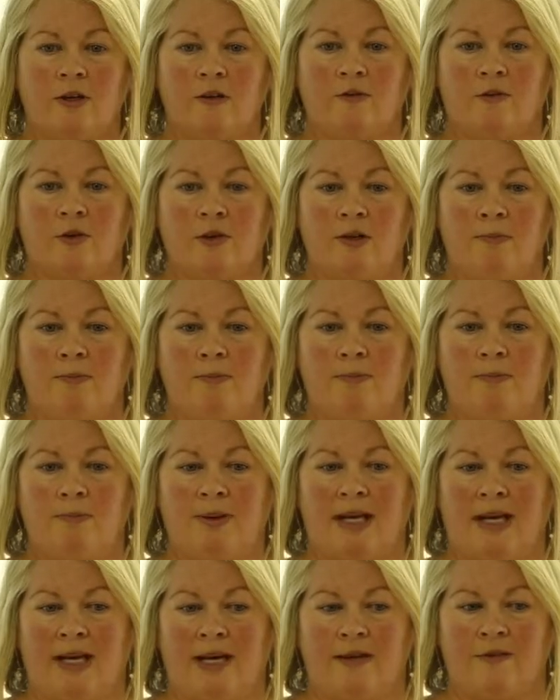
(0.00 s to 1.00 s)
a
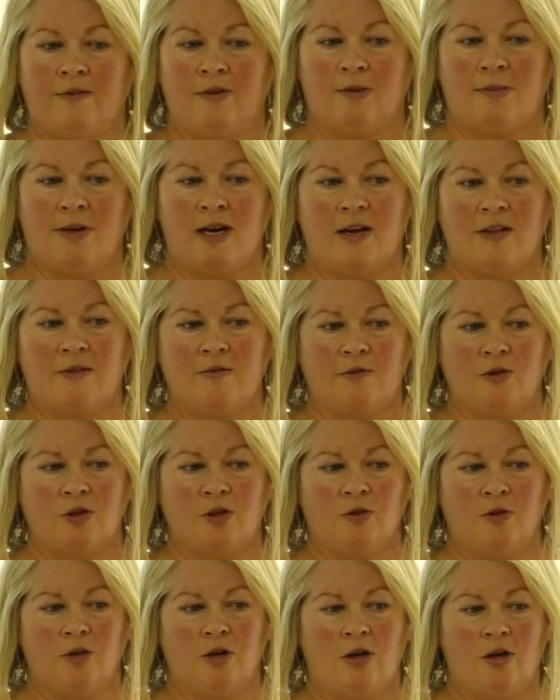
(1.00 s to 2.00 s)
plan for a marathon for
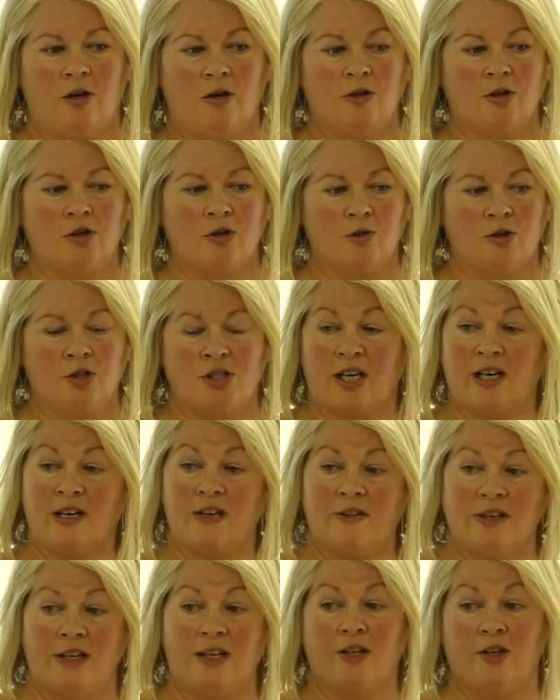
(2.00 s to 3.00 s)
so long, so
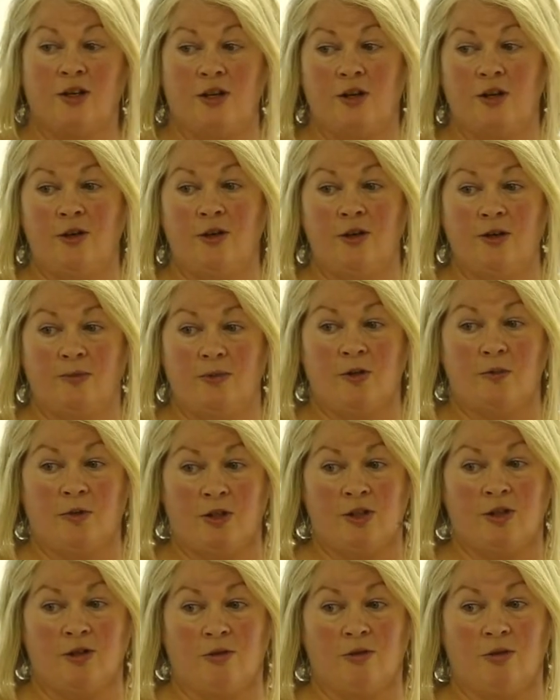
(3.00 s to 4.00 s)
start thinking now about
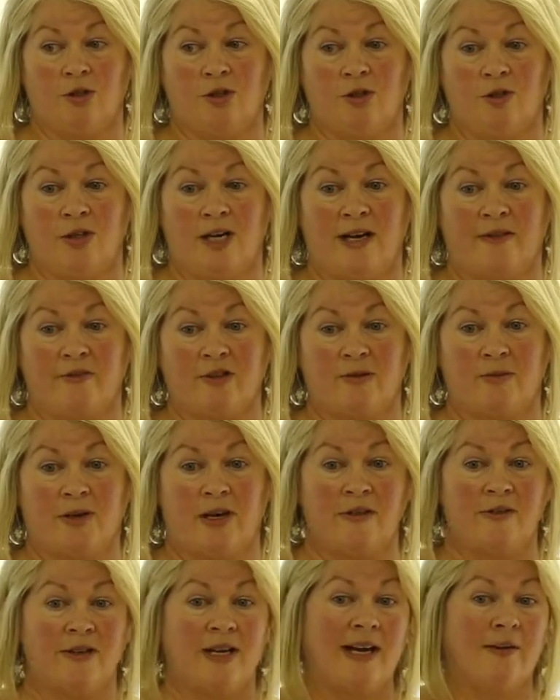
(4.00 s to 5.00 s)
what you're going to do after the
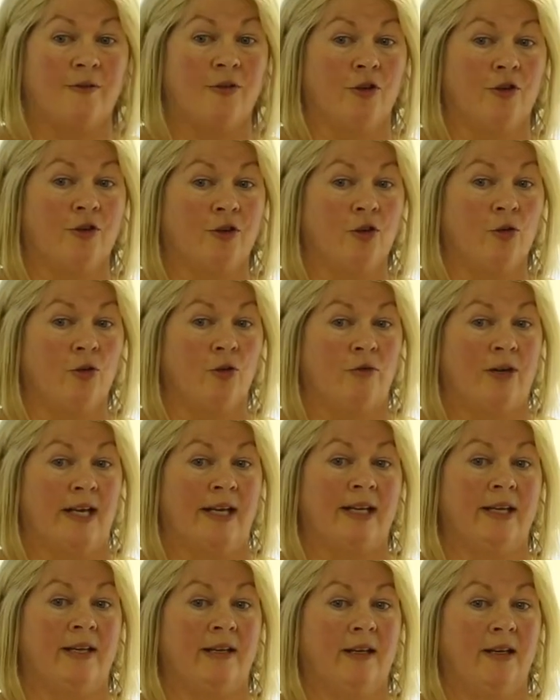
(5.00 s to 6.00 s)
marathon. Have another goal
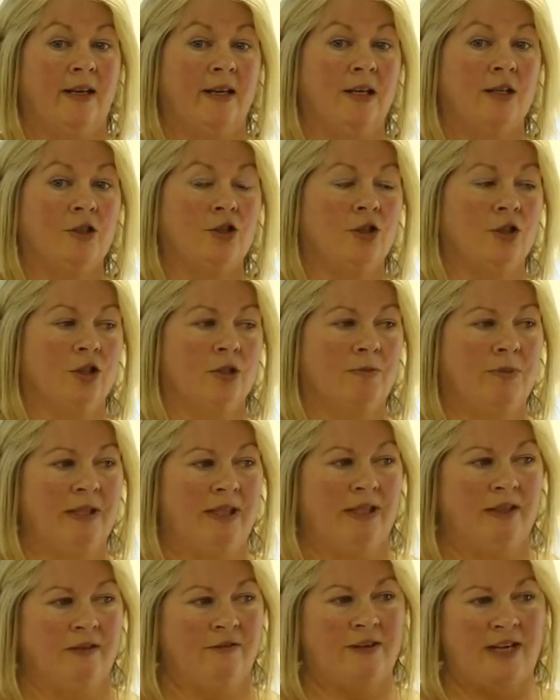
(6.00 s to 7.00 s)
ready. Should it
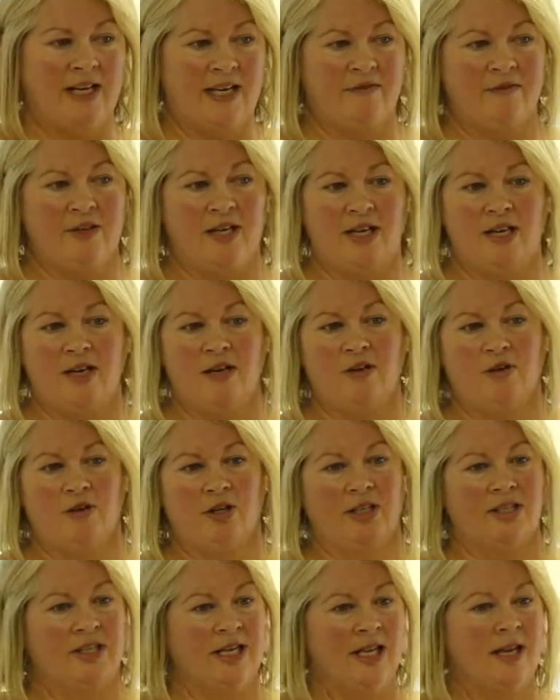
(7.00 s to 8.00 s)
be a 5k or
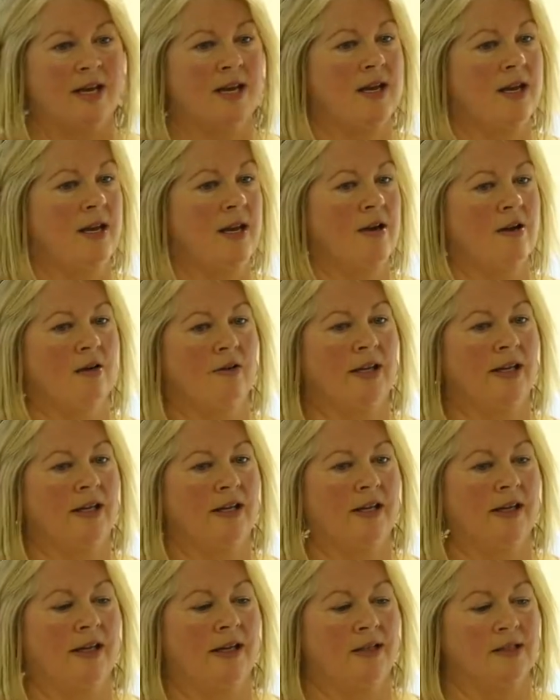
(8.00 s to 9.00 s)
a 10k or
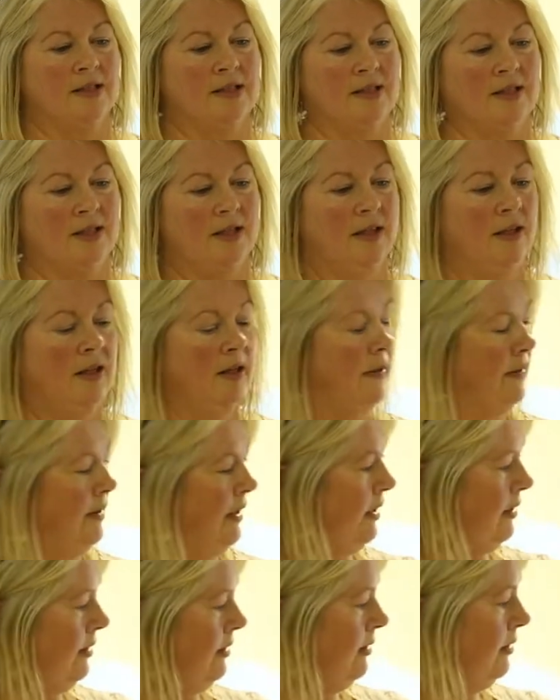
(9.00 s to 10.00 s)
anything else,
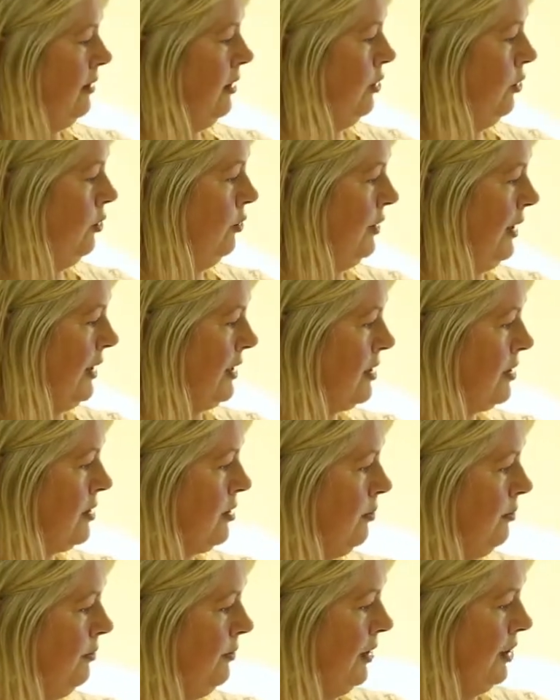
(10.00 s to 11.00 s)
then that's
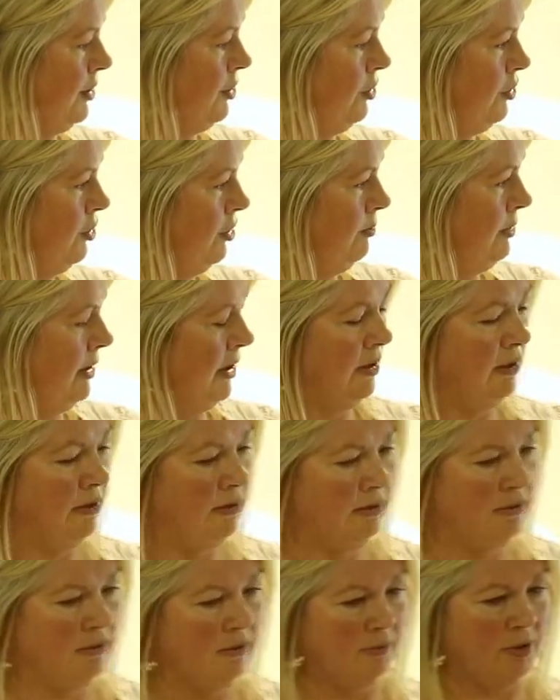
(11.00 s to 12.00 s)
something that you should be,
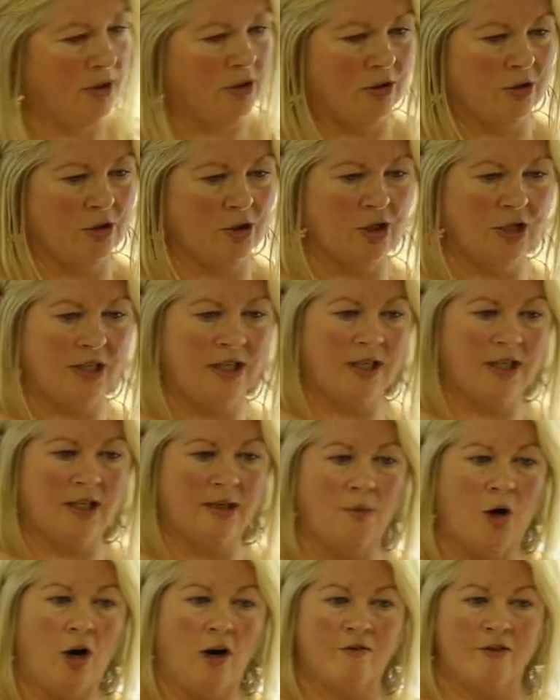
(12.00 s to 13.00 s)
because you kind of
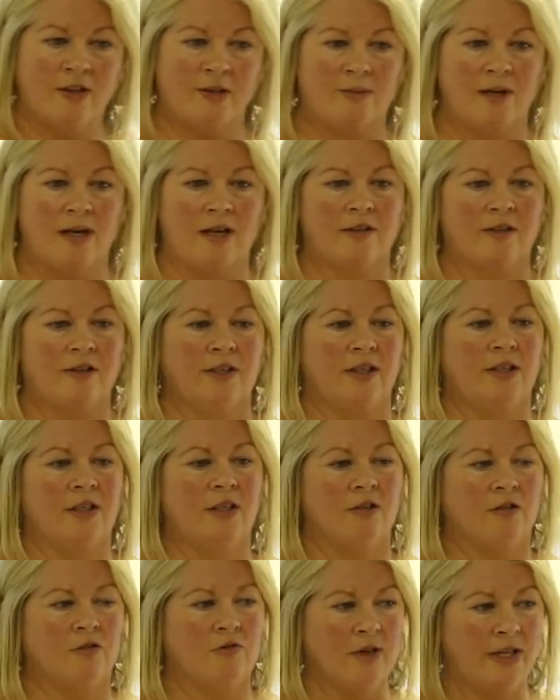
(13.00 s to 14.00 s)
come off that marathon and
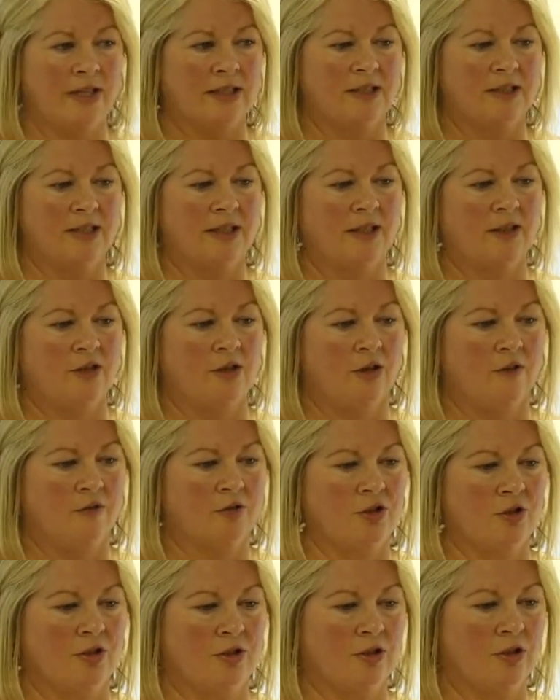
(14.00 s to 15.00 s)
you're great, and then all of a
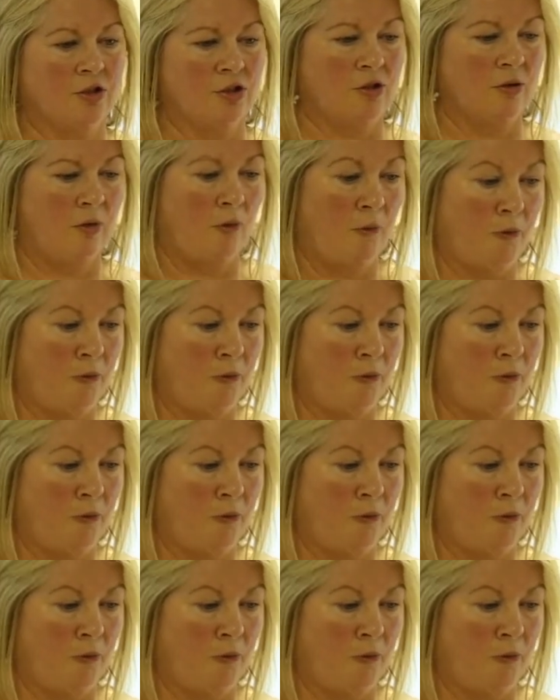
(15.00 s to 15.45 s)
sudden you just